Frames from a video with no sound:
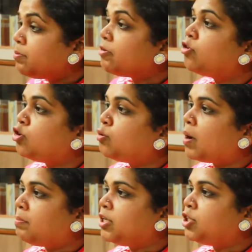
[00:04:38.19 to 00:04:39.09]
before you
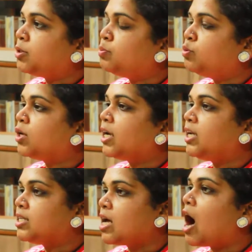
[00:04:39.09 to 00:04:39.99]
publish a book
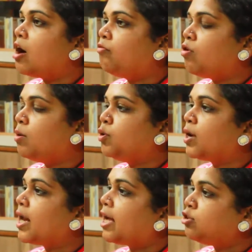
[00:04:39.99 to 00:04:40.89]
in its hard form, you
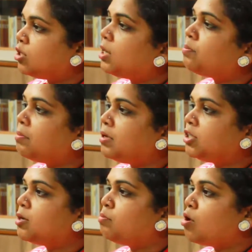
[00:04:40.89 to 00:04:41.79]
can actually
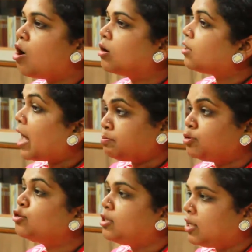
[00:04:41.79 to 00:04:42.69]
publish a blog
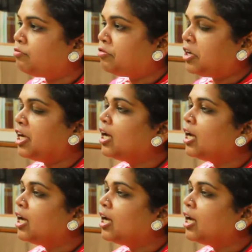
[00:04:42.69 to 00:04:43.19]
absolutely free.